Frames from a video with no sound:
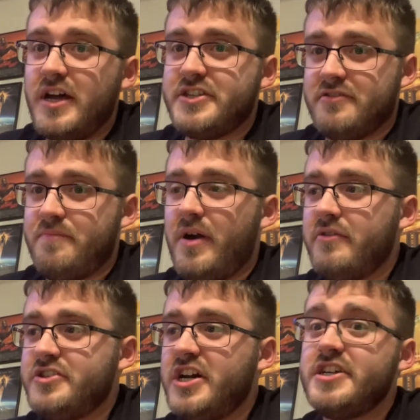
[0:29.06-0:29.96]
I do
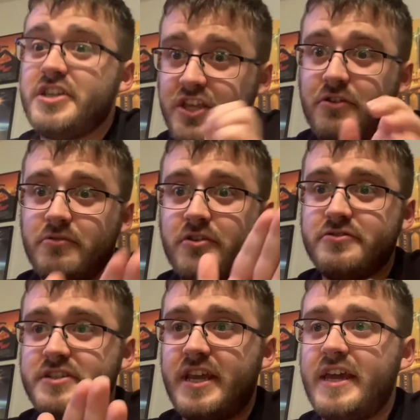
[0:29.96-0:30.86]
apologise. You will
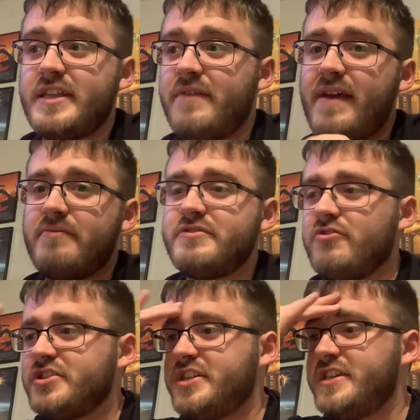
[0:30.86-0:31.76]
see it if you haven't
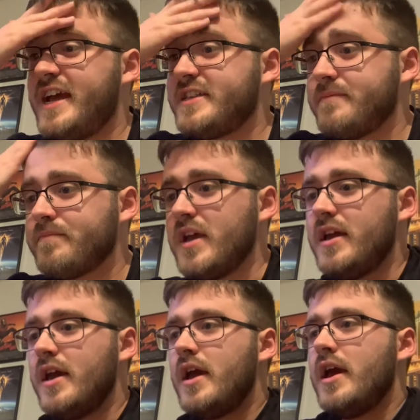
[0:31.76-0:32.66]
watched it yet.
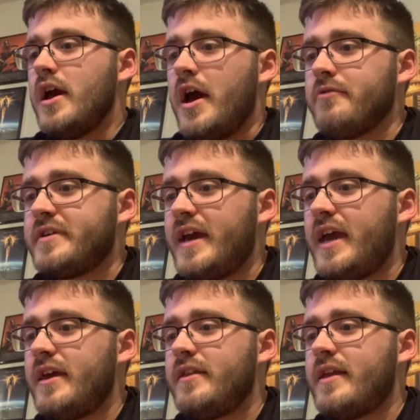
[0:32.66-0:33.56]

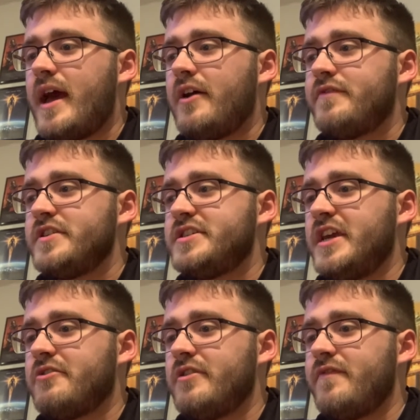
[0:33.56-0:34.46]
Okay, now for the
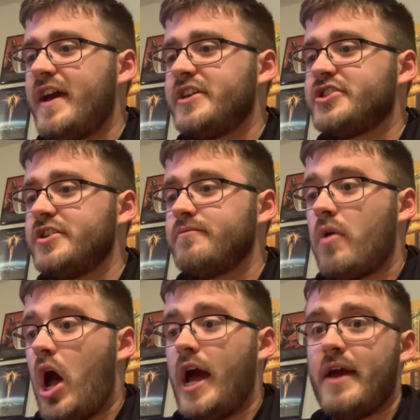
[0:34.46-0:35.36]
Secret Invasion.
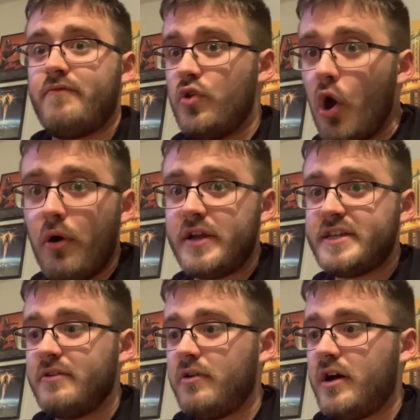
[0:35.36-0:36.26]
I have no
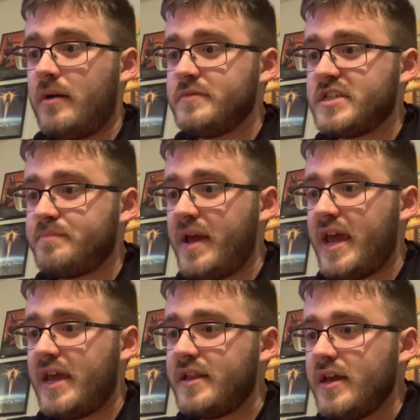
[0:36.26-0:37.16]
idea what I'm
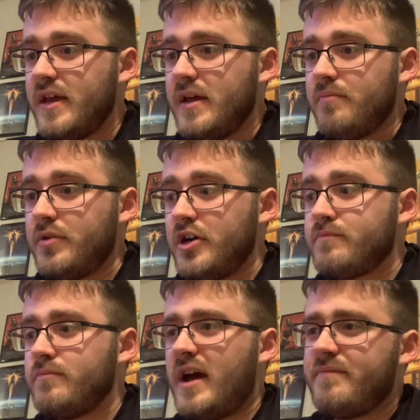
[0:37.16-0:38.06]
spitting,
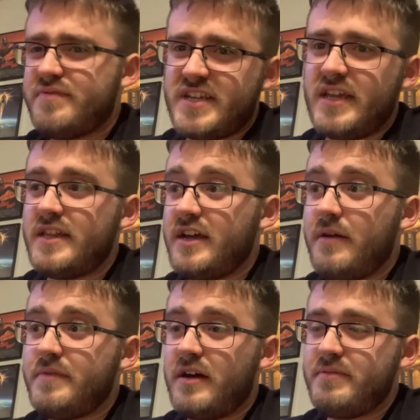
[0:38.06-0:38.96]
But I've seen,
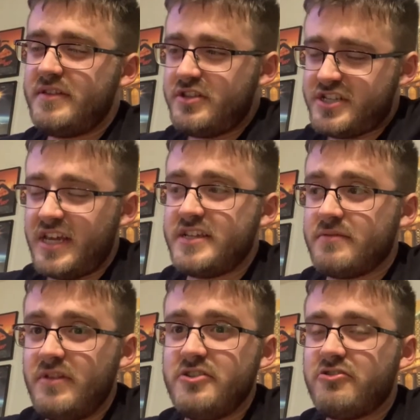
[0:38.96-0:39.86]
I've, I've been seeing some little